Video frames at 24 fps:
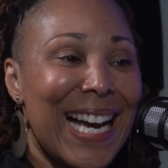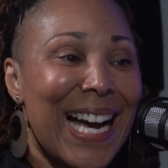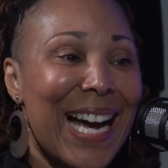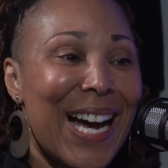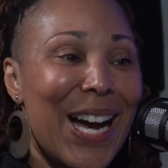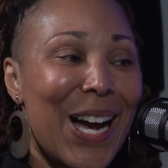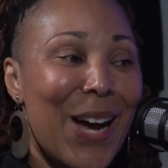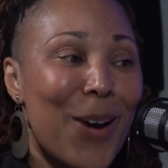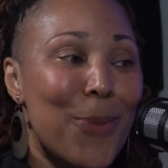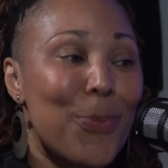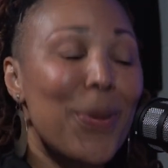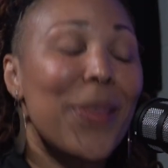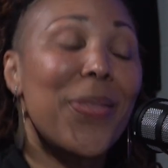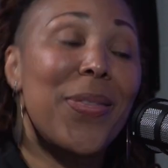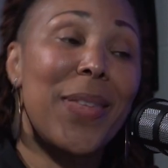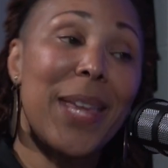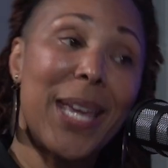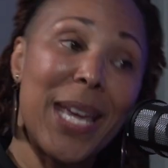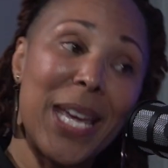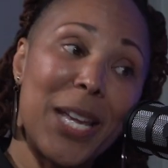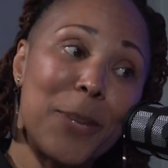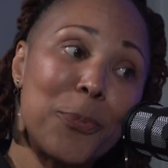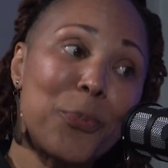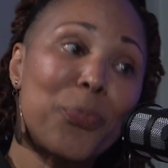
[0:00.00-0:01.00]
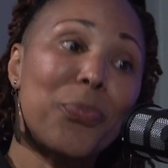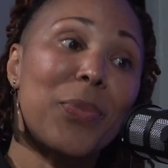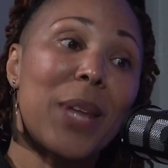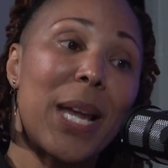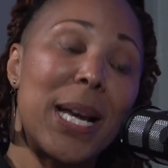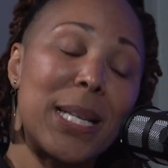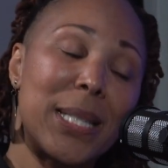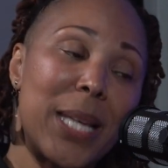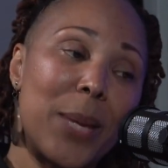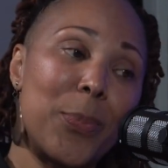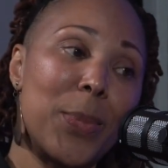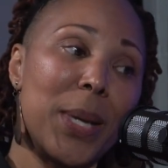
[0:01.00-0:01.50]
But then,
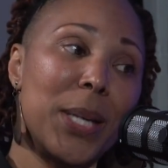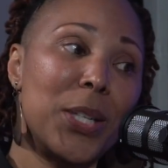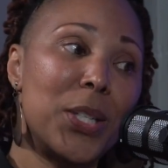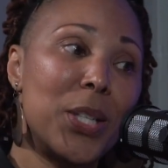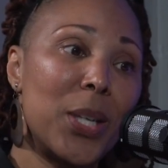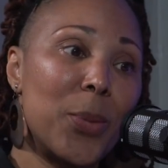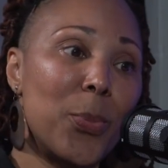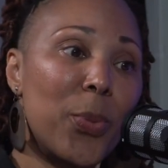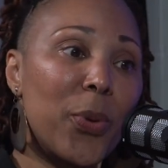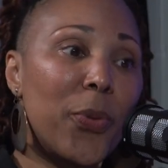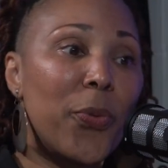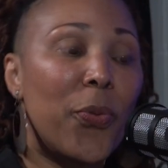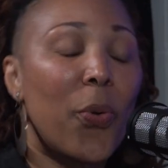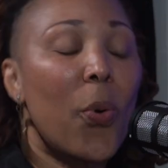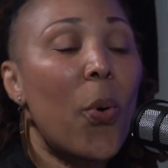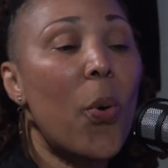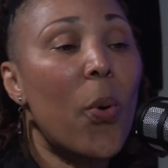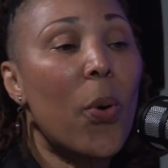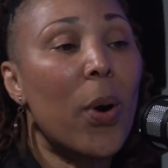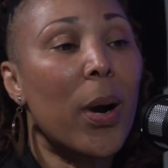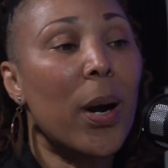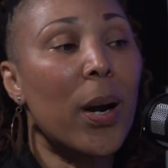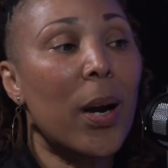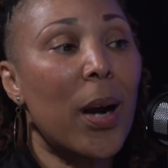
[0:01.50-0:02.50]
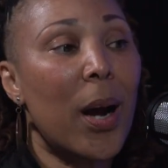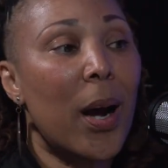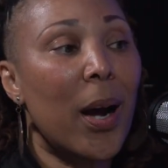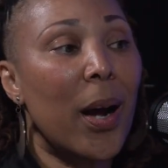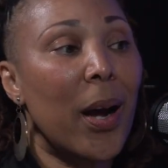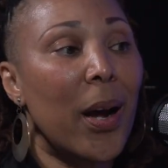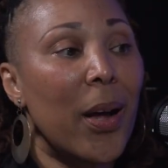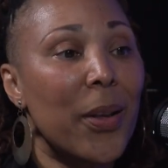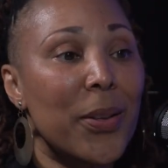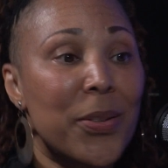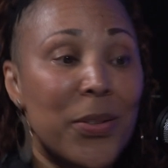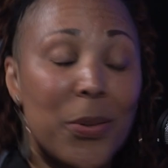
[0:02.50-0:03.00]
as I mentioned before,
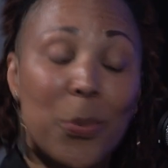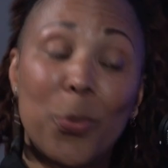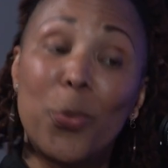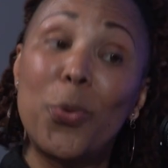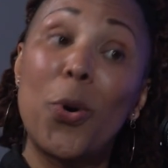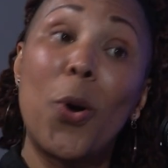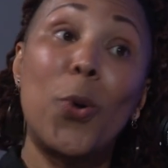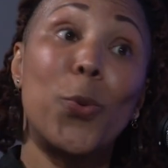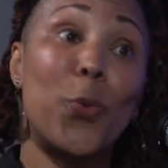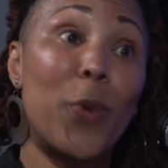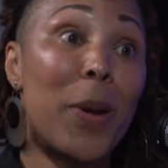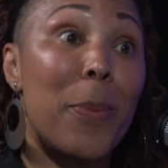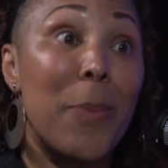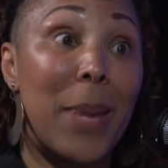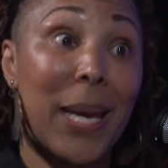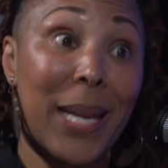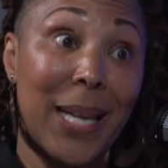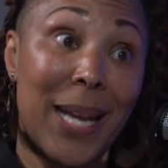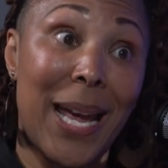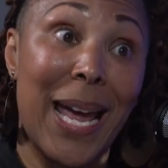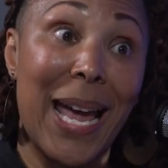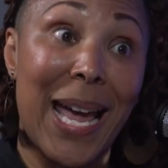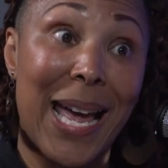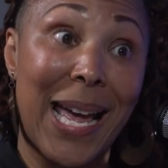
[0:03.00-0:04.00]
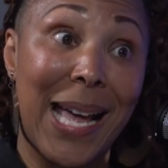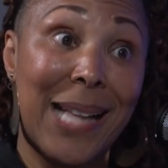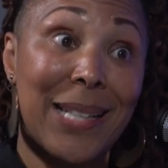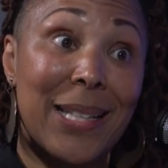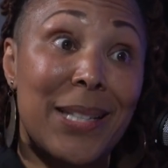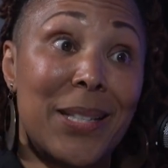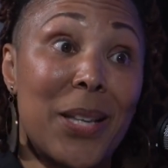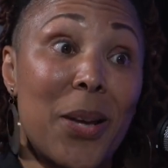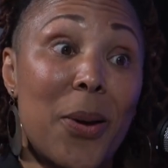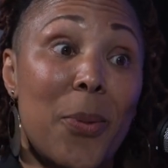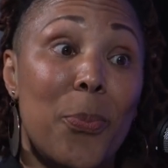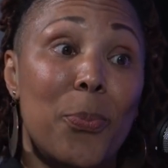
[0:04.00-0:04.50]
some grown women had
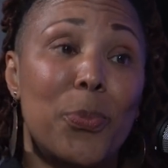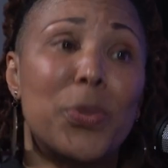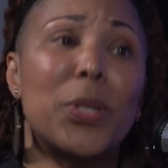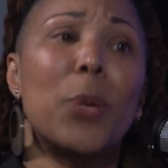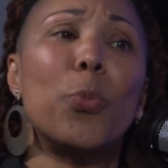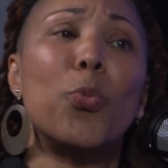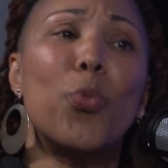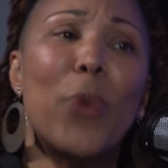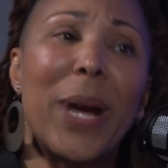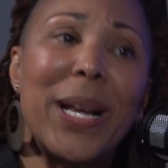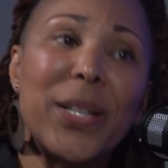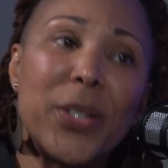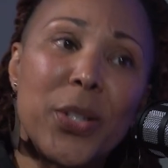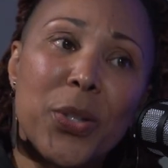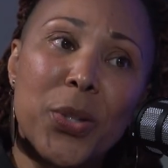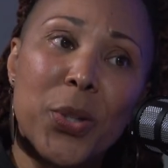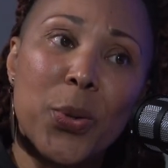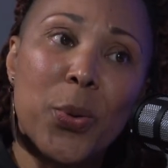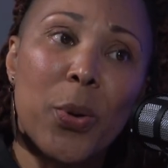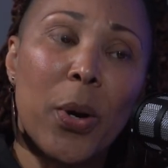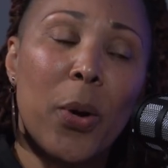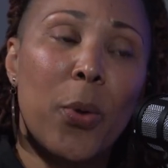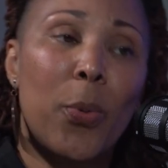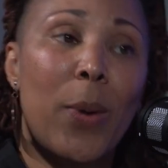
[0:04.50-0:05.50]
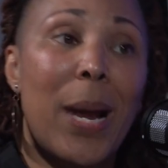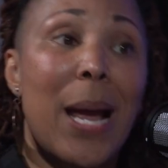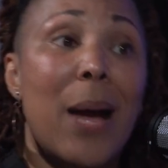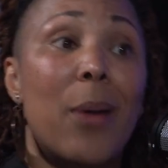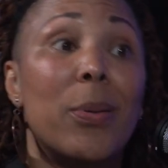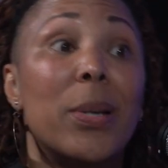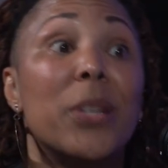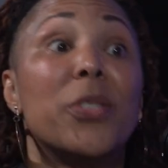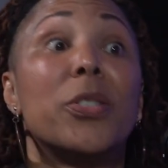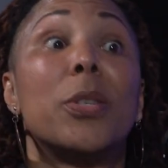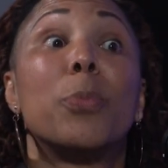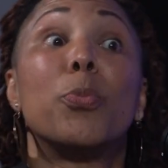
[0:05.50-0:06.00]
some residue
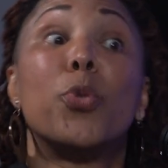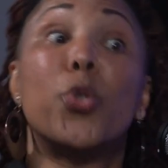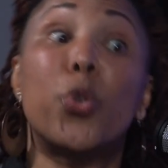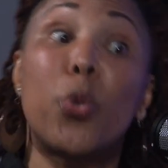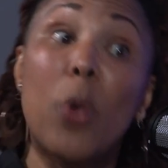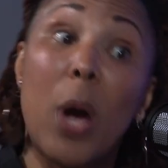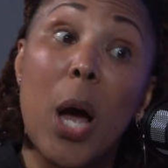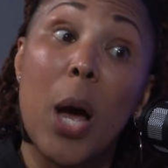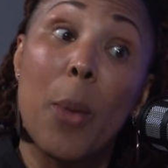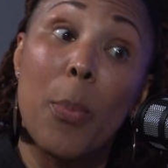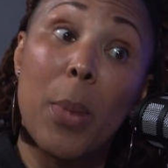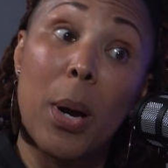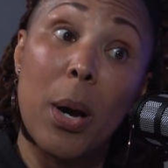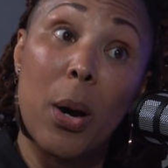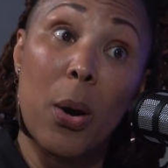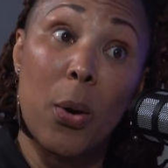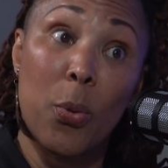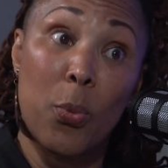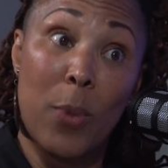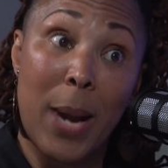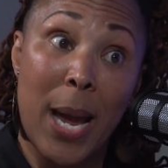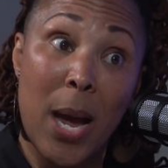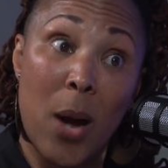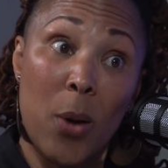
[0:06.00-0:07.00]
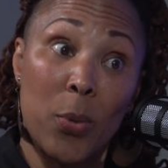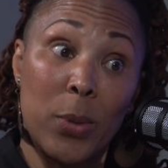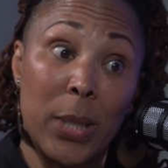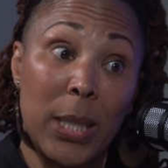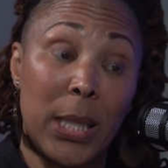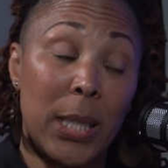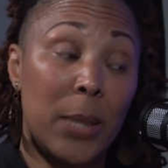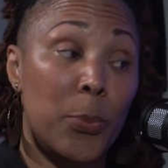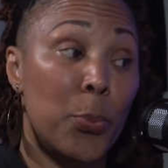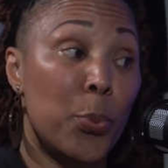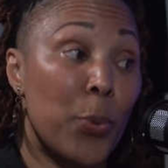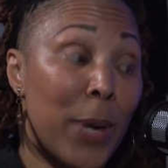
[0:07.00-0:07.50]
around it, some trauma around
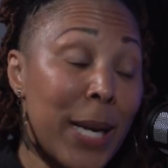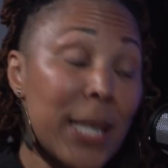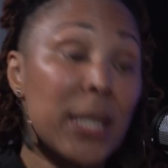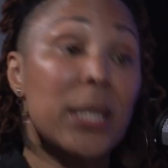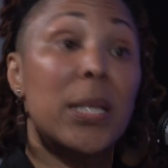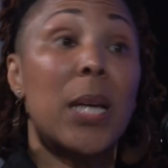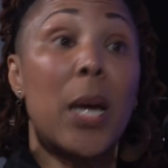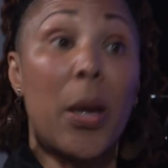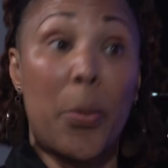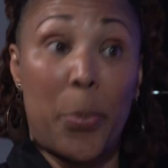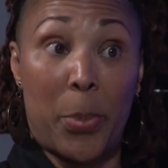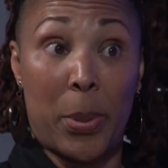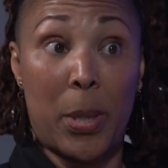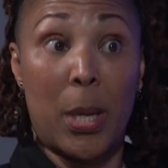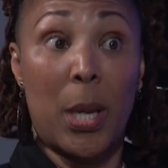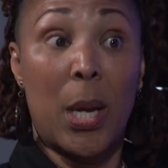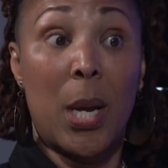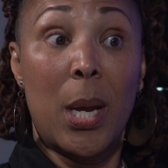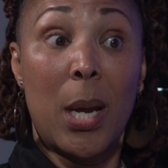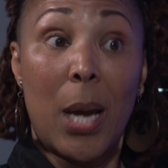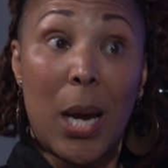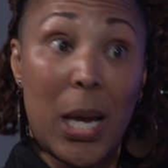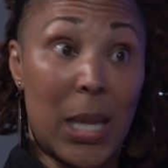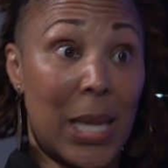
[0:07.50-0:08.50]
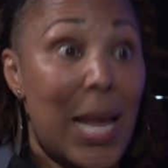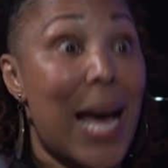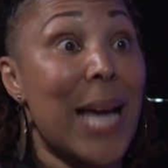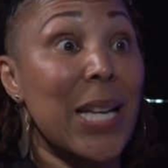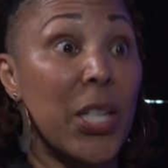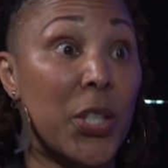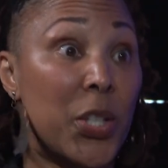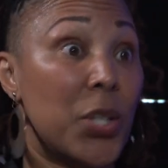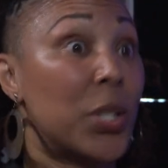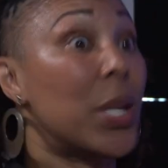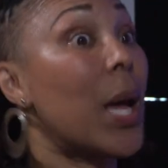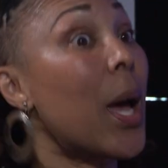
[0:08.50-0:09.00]
it. It brings up a lot
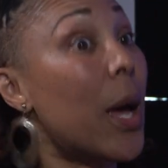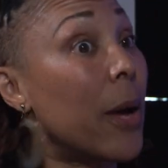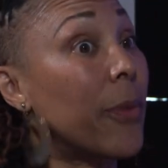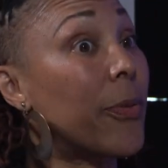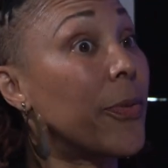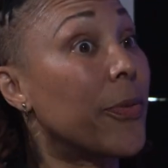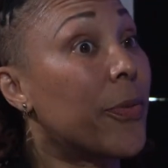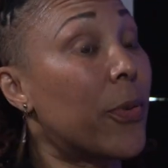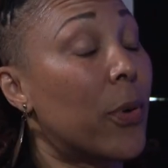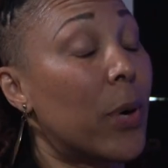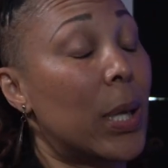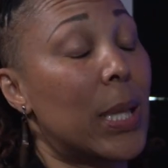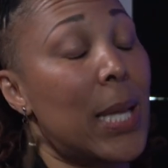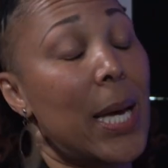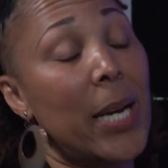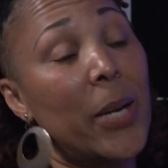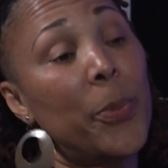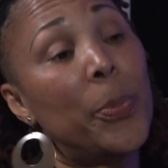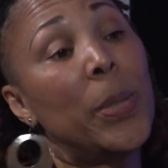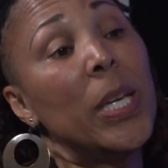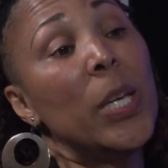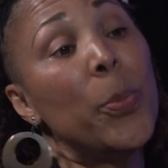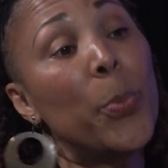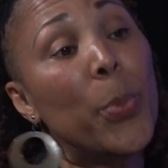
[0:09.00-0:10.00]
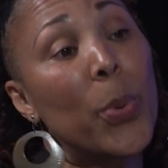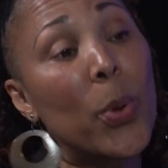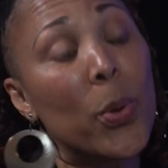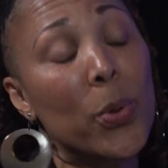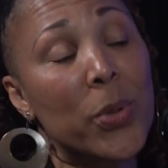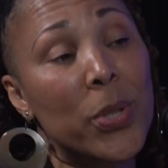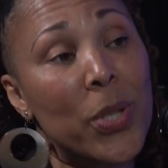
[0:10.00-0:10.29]
of stuff for a lot of people.